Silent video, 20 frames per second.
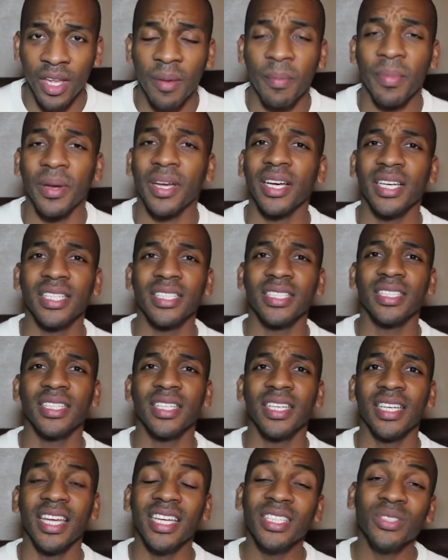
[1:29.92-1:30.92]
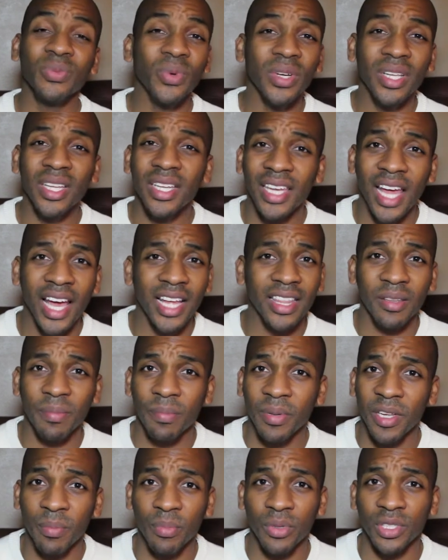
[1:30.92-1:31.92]
Because it's really not the
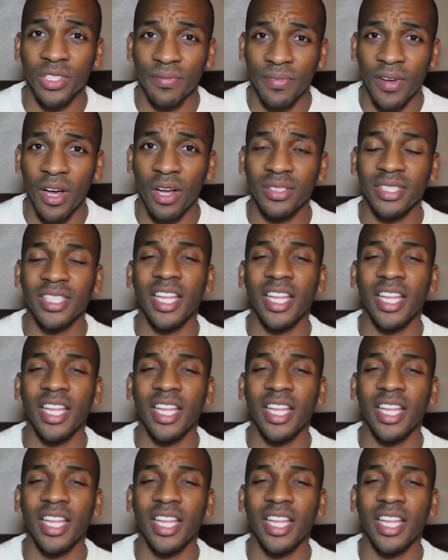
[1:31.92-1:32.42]
people's faults.